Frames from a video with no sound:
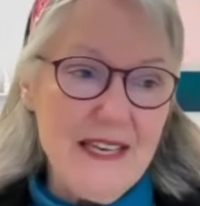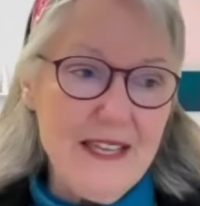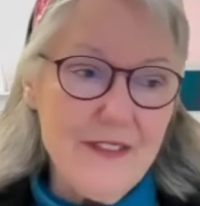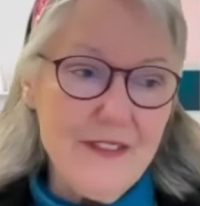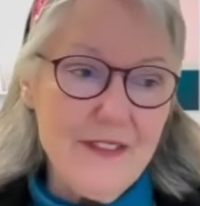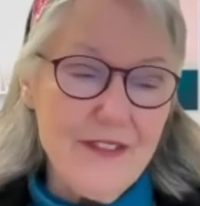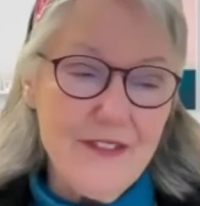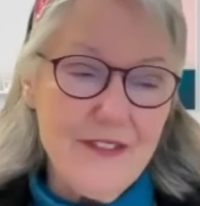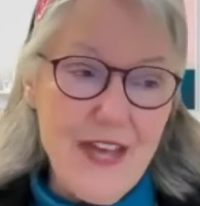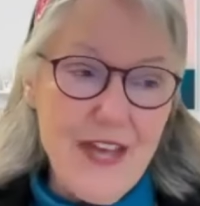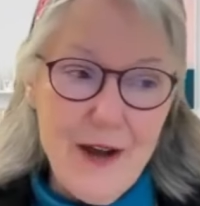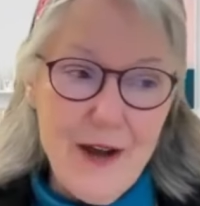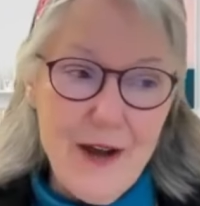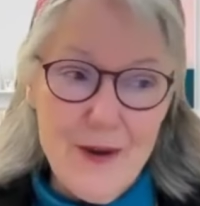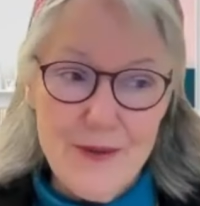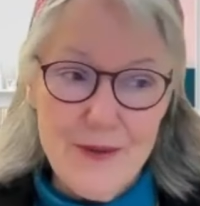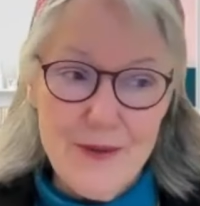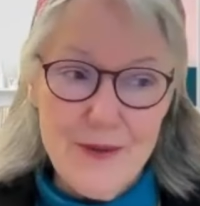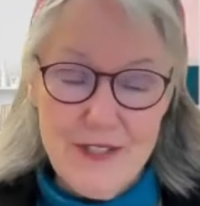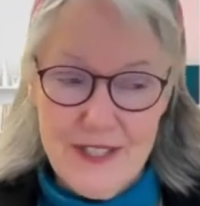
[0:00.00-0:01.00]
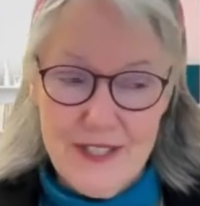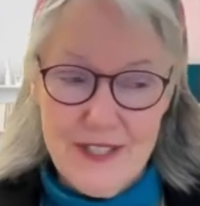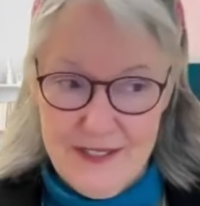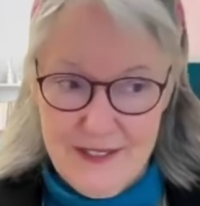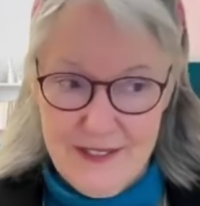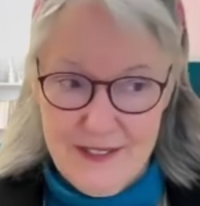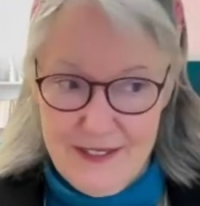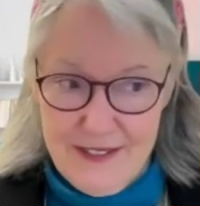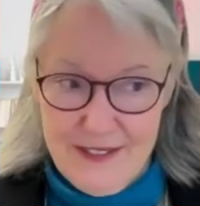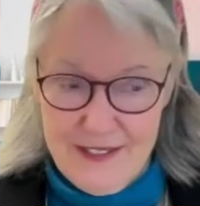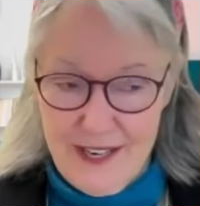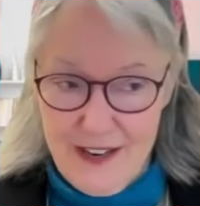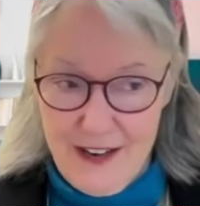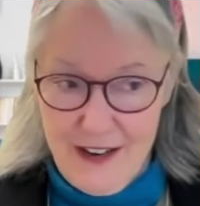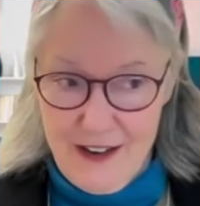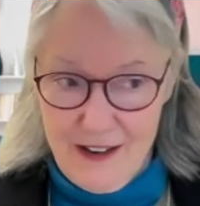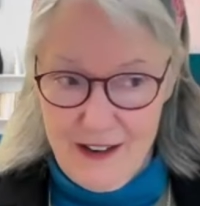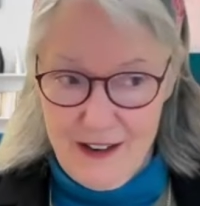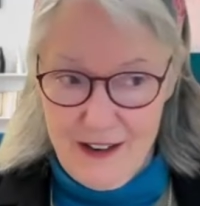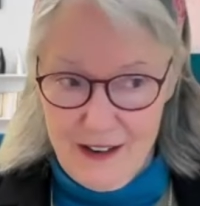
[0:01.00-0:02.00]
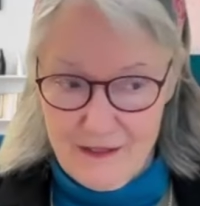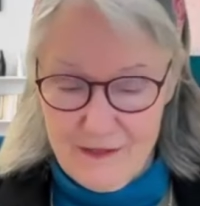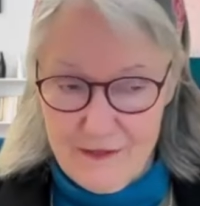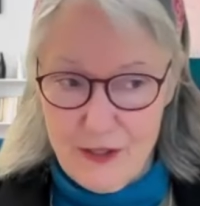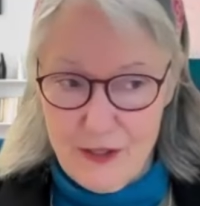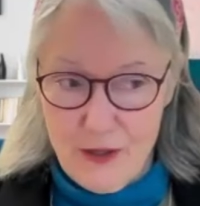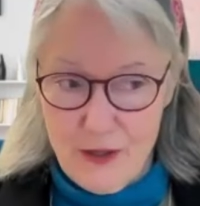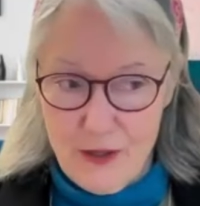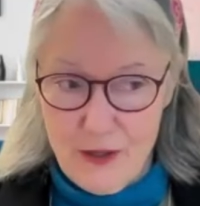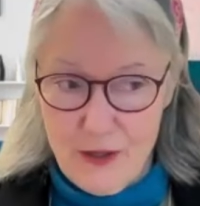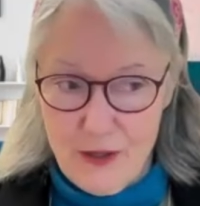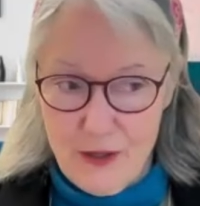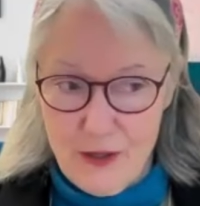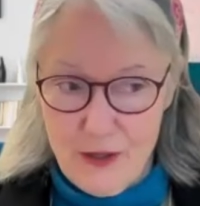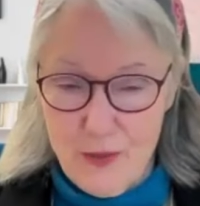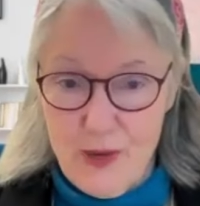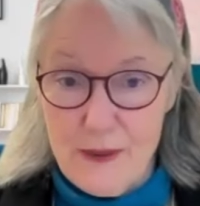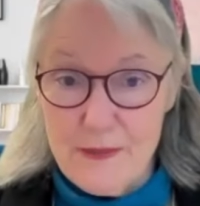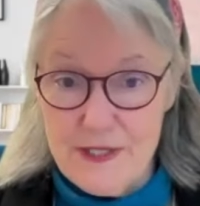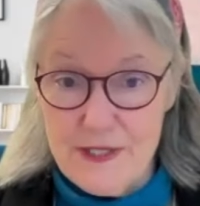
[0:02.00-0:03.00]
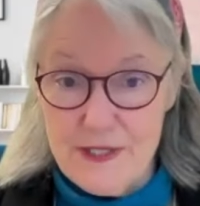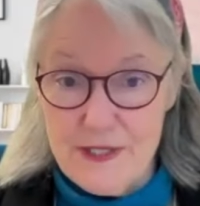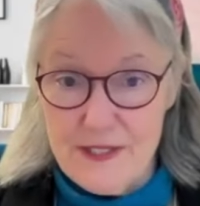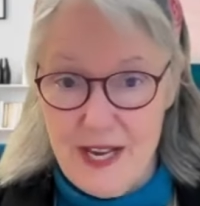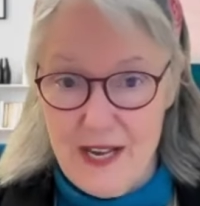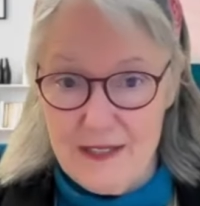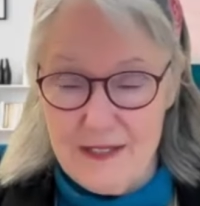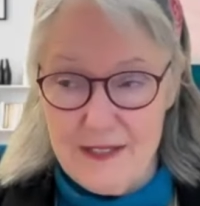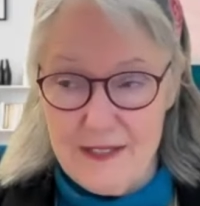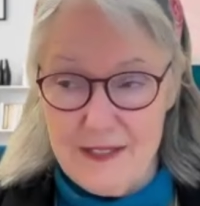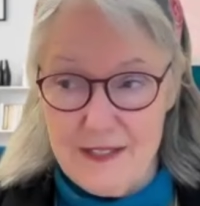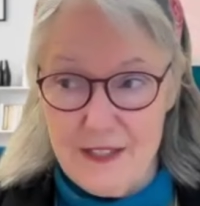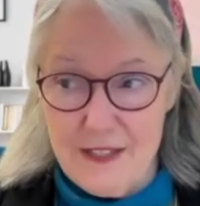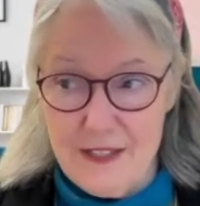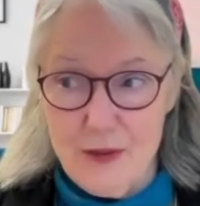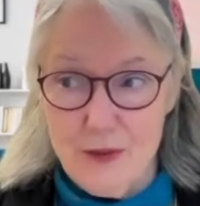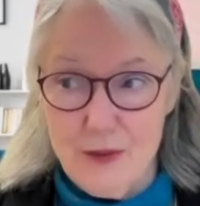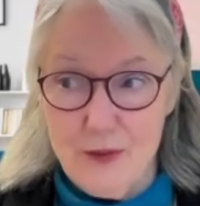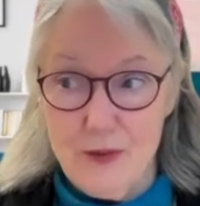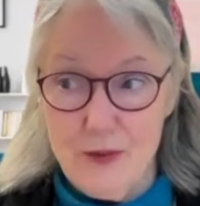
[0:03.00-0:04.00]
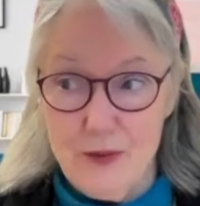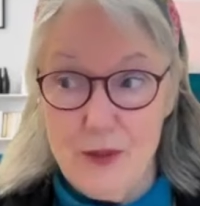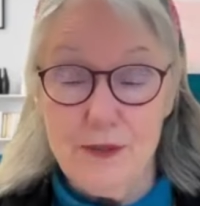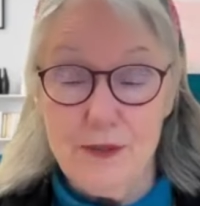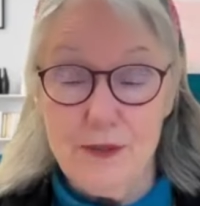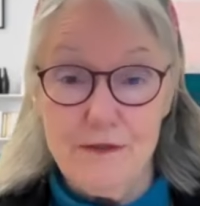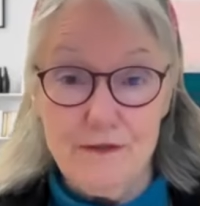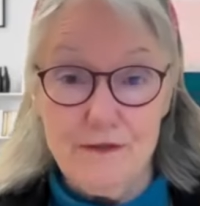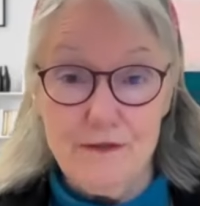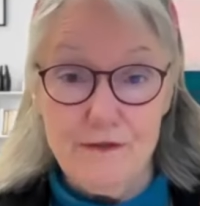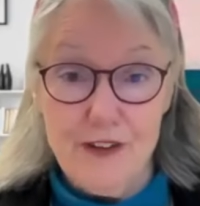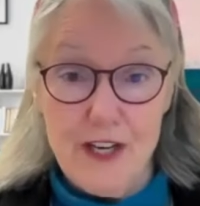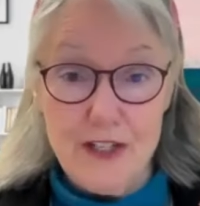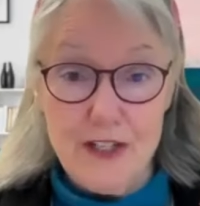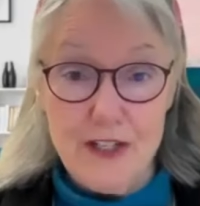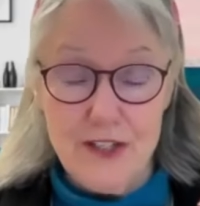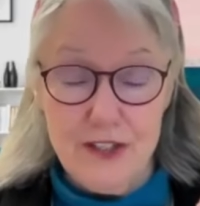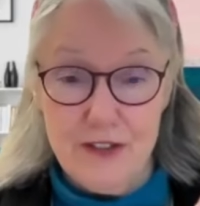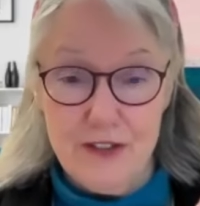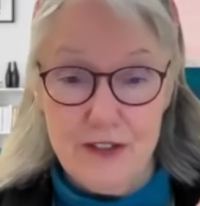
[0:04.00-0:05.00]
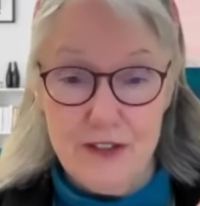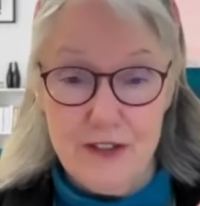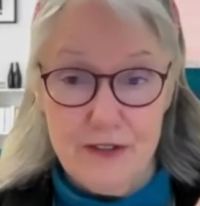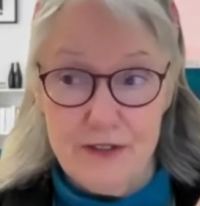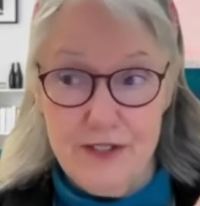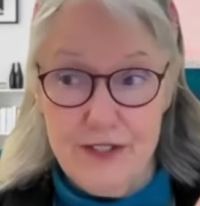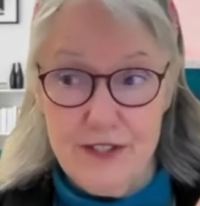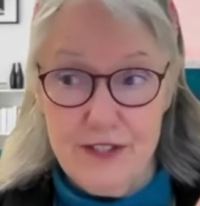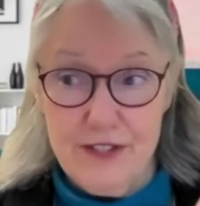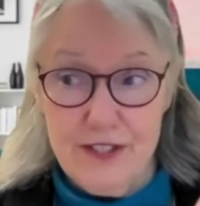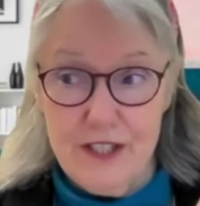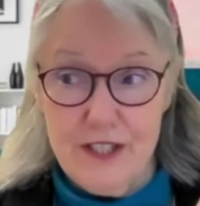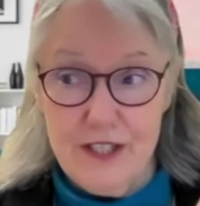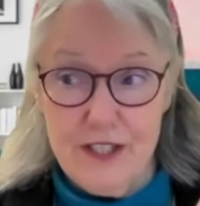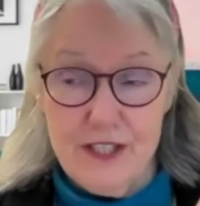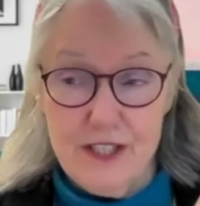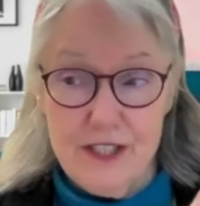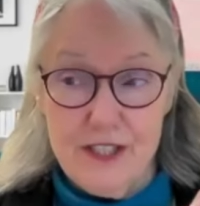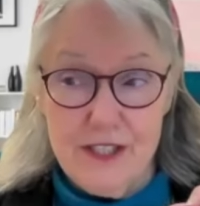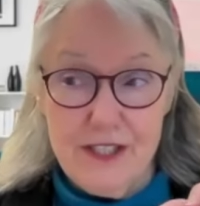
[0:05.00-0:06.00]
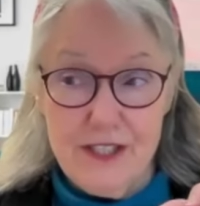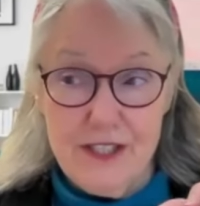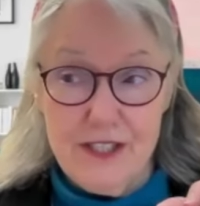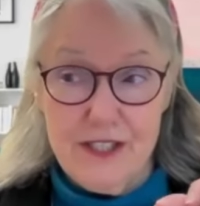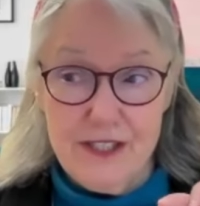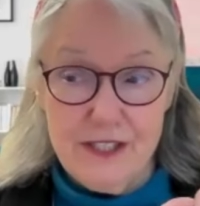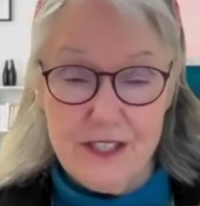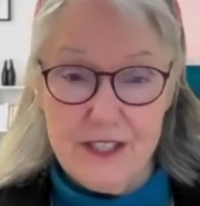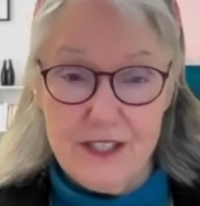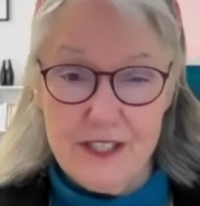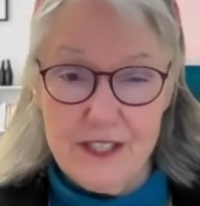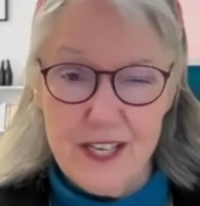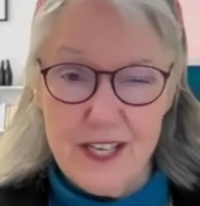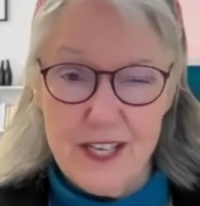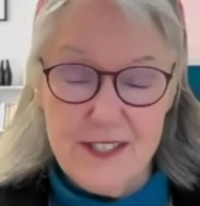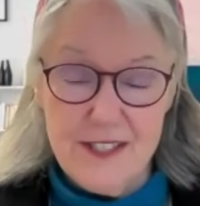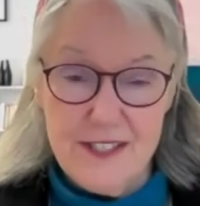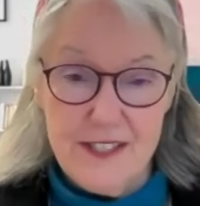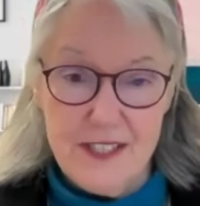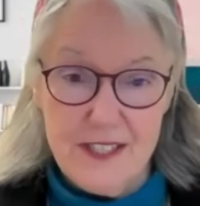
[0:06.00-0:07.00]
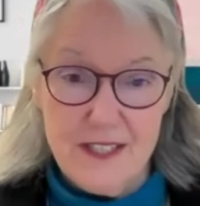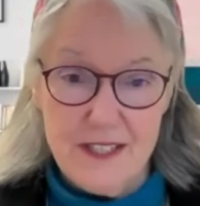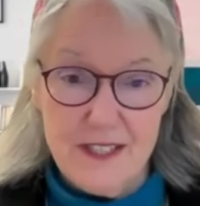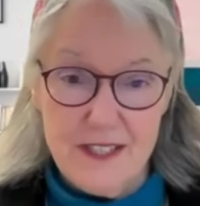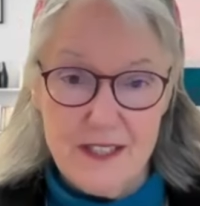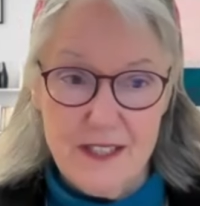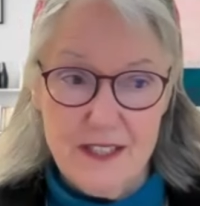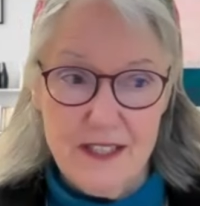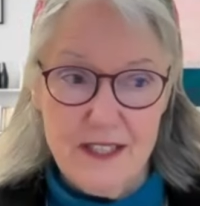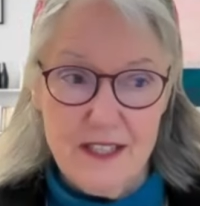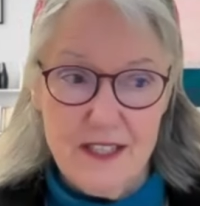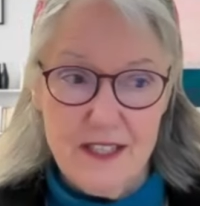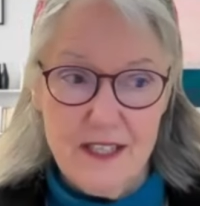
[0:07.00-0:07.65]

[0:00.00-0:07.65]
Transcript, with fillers: And thousands of websites with professionals discussing